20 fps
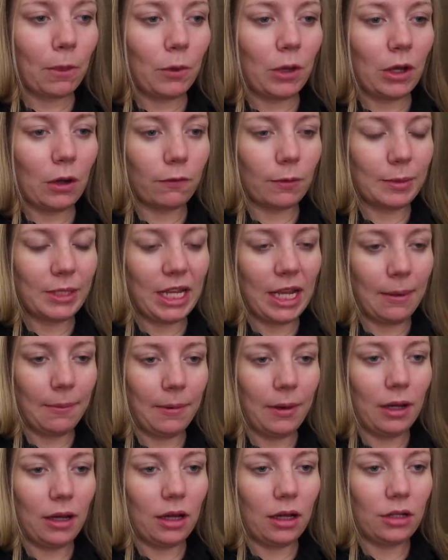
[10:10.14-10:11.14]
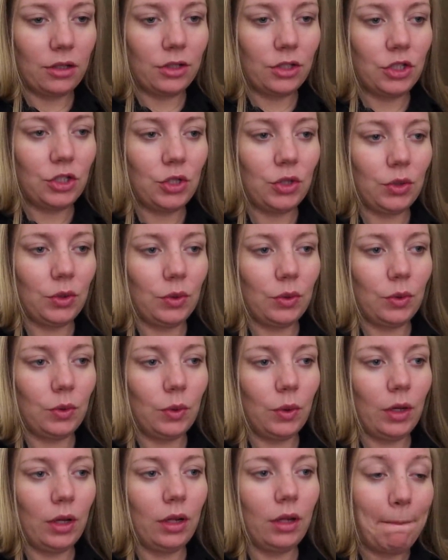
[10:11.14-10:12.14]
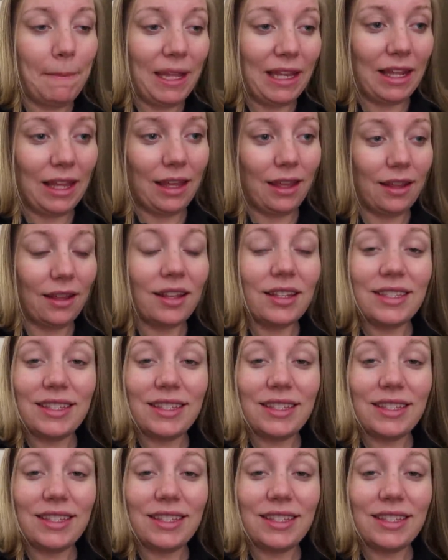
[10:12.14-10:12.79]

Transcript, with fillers: We go from Tampa to Minnie,